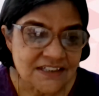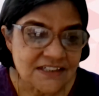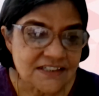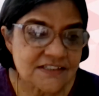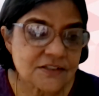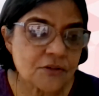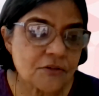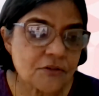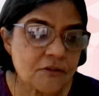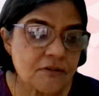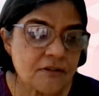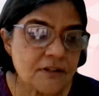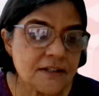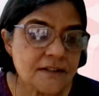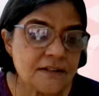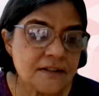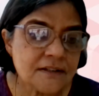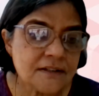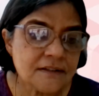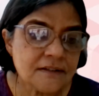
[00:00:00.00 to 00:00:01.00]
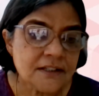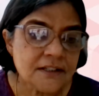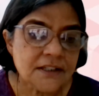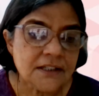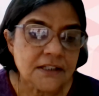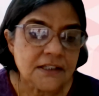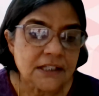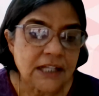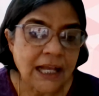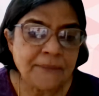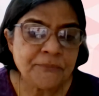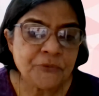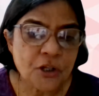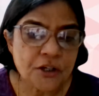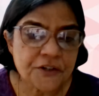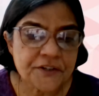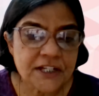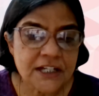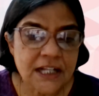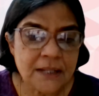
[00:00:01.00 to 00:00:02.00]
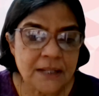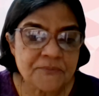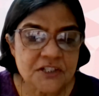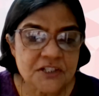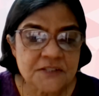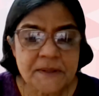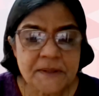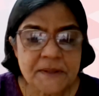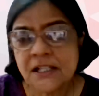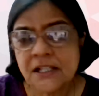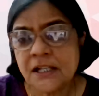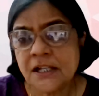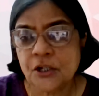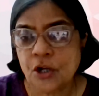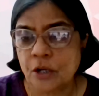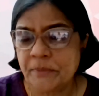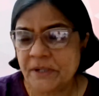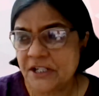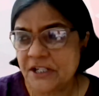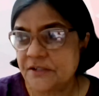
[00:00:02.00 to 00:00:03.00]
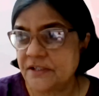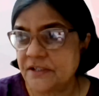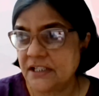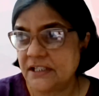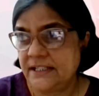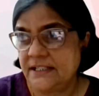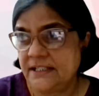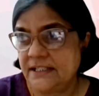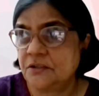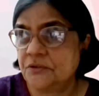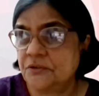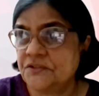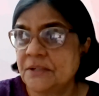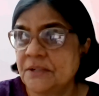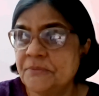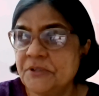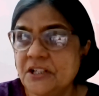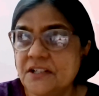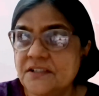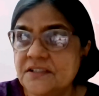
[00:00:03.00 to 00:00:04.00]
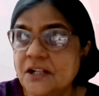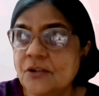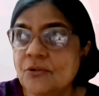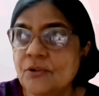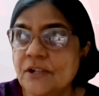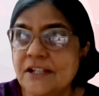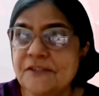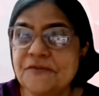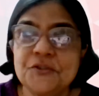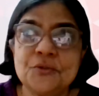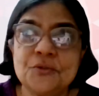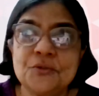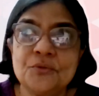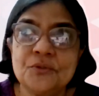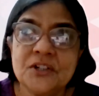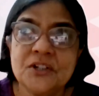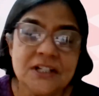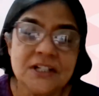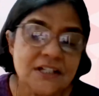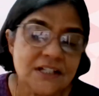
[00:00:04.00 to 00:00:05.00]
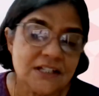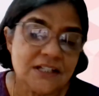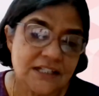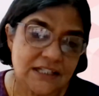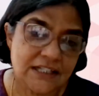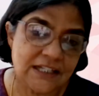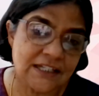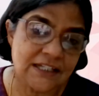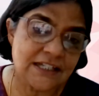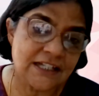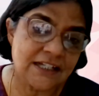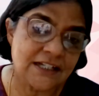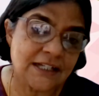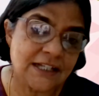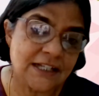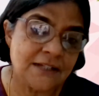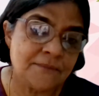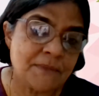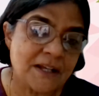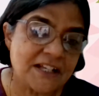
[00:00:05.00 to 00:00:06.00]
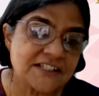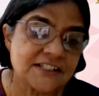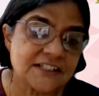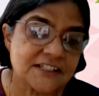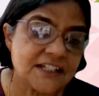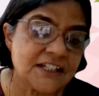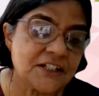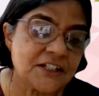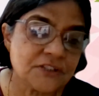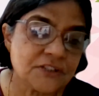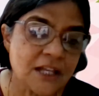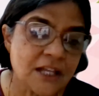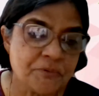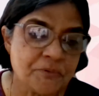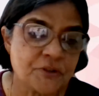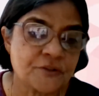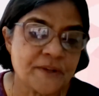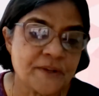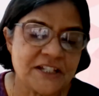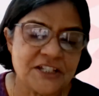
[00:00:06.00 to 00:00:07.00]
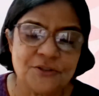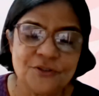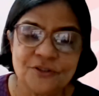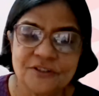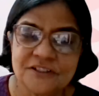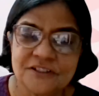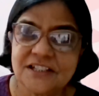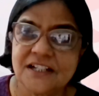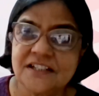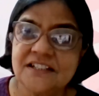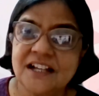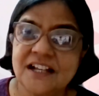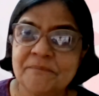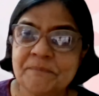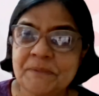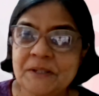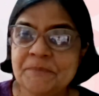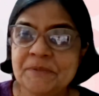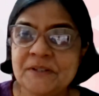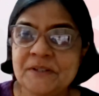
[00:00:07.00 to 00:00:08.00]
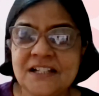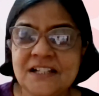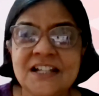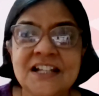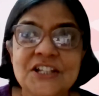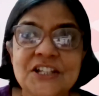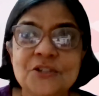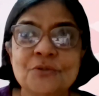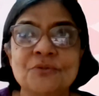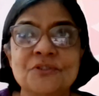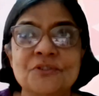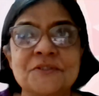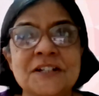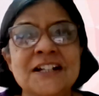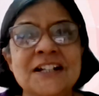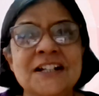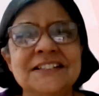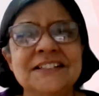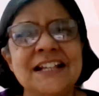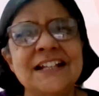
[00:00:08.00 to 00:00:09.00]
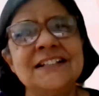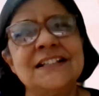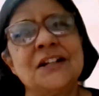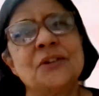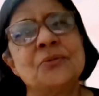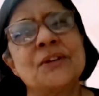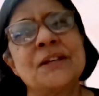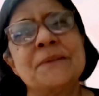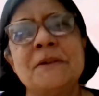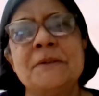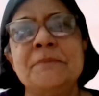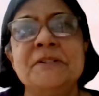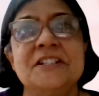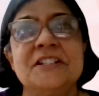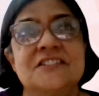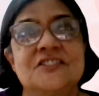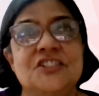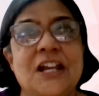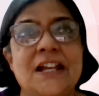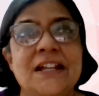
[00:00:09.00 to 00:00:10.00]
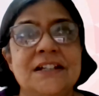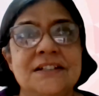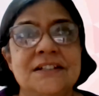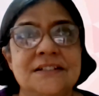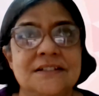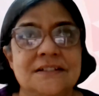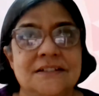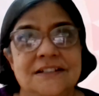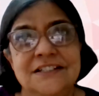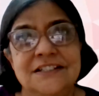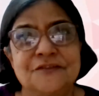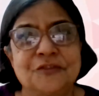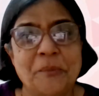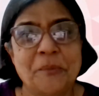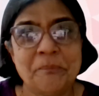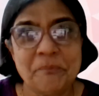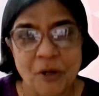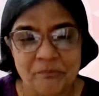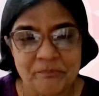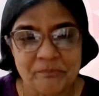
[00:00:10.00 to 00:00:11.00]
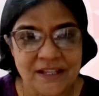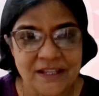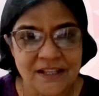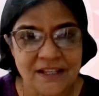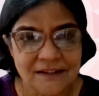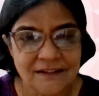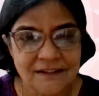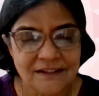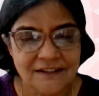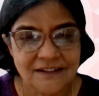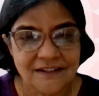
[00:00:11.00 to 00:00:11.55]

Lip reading: So I'm just making a comment, really. So some years ago, if you in my city in Udaipur, when you looked at young people, you could think that, okay, maybe this child is from Bombay.